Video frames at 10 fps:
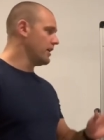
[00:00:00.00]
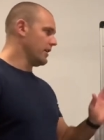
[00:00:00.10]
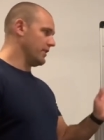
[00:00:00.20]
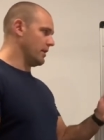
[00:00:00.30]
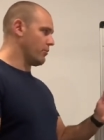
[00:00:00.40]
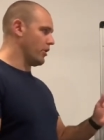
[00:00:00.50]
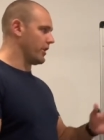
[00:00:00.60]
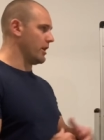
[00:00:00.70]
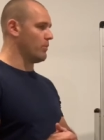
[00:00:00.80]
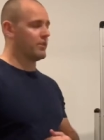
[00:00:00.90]
then
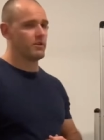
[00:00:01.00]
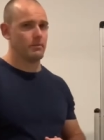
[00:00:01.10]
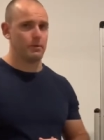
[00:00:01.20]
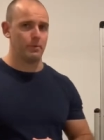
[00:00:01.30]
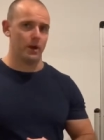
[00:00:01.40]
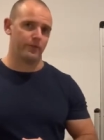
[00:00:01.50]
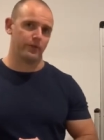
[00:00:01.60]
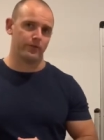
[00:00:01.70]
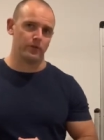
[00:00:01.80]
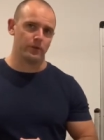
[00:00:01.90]
program one's going to be
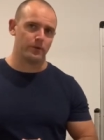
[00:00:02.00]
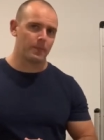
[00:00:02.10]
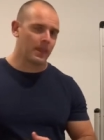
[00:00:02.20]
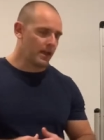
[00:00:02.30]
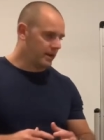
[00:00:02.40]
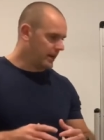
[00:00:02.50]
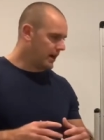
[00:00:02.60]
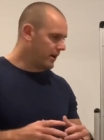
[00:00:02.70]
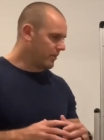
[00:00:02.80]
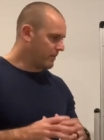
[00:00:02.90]
perfect for you.
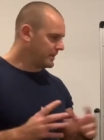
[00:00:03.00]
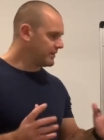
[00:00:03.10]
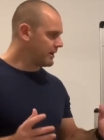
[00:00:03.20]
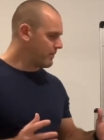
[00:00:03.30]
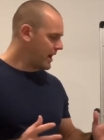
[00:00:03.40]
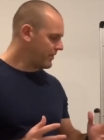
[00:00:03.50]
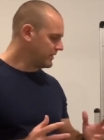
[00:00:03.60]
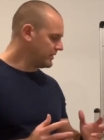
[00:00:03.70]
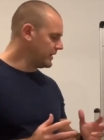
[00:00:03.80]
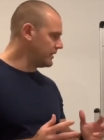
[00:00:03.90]
Now, the best thing about
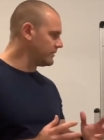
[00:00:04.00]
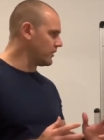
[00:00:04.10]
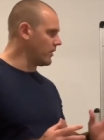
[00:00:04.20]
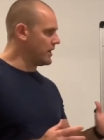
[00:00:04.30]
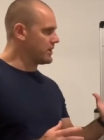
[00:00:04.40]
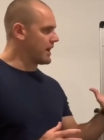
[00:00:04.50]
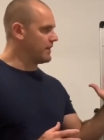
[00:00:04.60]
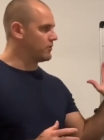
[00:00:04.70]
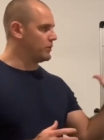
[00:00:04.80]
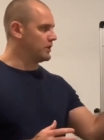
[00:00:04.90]
this is, all right, you
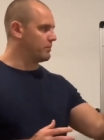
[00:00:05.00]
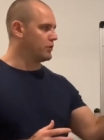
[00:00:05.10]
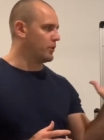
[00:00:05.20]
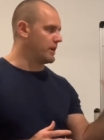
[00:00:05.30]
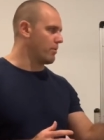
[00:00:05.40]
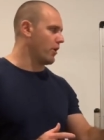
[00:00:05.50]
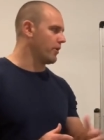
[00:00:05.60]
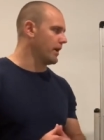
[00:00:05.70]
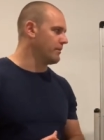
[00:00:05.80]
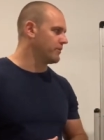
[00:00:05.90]
can switch between
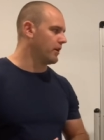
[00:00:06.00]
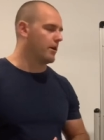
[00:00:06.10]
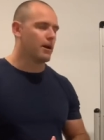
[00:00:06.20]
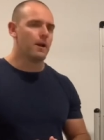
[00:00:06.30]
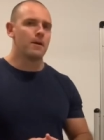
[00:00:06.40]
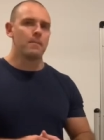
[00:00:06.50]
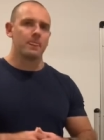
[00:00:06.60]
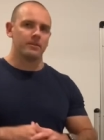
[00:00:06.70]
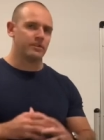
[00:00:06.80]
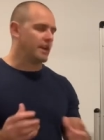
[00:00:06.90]
programs. So
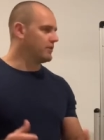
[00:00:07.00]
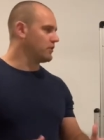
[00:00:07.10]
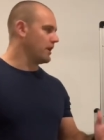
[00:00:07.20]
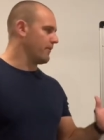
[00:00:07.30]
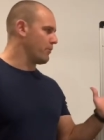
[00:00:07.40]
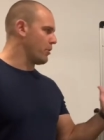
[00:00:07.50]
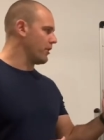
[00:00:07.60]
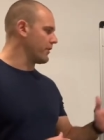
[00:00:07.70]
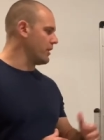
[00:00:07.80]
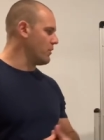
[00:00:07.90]
say you sign up for
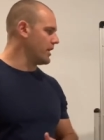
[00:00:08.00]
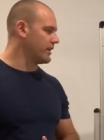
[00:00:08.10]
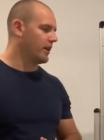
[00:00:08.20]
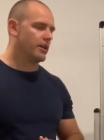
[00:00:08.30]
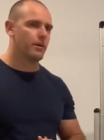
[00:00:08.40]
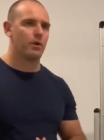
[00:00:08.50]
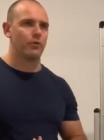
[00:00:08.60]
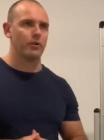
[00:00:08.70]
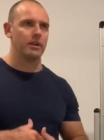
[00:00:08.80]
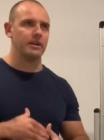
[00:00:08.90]
program one and go, yep, I
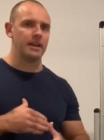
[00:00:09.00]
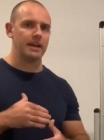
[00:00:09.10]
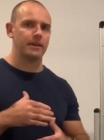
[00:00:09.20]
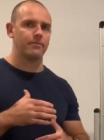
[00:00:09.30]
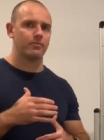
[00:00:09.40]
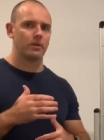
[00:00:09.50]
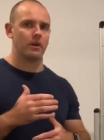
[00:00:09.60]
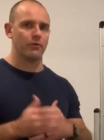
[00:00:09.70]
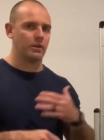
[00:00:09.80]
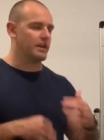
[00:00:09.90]
really need,
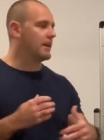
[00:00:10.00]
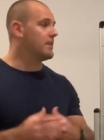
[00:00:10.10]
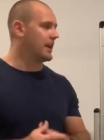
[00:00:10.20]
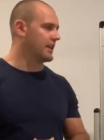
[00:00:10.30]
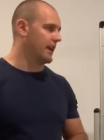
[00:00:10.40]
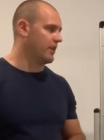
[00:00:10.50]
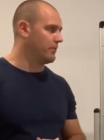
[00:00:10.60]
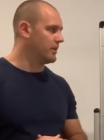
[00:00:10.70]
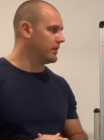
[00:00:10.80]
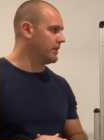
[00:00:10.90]
I really need that
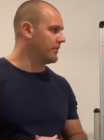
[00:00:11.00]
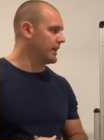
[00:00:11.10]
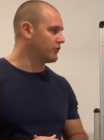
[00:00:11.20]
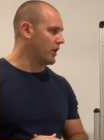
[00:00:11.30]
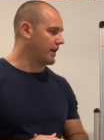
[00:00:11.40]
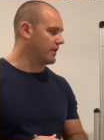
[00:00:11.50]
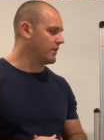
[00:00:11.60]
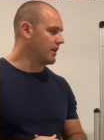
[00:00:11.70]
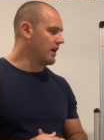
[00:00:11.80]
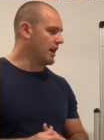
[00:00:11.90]
accountability and that
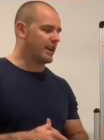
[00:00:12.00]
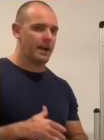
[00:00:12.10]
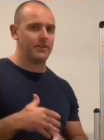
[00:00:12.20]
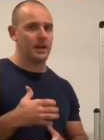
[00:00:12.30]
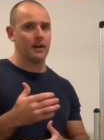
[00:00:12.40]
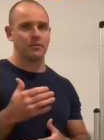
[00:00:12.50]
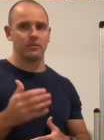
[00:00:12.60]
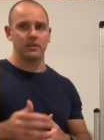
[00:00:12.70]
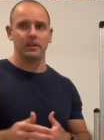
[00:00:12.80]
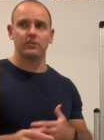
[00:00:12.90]
tracking. Okay, and then after
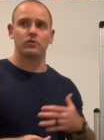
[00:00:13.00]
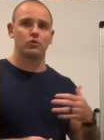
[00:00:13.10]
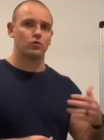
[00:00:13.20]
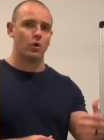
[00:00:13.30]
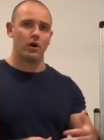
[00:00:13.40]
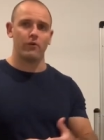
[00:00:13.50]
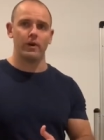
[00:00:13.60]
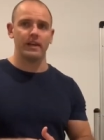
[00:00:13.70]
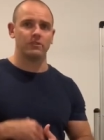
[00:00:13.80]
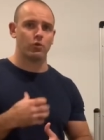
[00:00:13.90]
six, 12
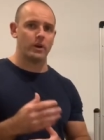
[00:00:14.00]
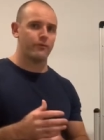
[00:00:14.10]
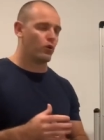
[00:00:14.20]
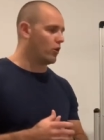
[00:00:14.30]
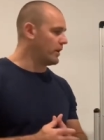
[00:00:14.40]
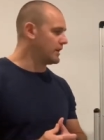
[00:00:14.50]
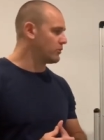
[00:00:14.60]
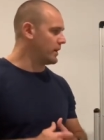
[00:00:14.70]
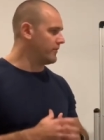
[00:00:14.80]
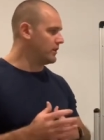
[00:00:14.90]
weeks, 24 weeks,
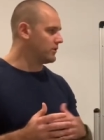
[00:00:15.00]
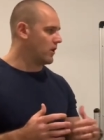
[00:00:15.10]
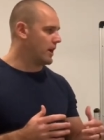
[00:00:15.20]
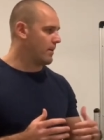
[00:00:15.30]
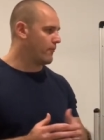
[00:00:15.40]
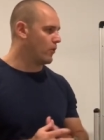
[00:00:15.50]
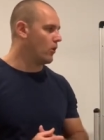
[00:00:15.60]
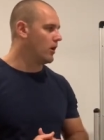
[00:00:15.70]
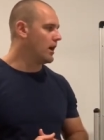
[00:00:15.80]
whatever you sign up for,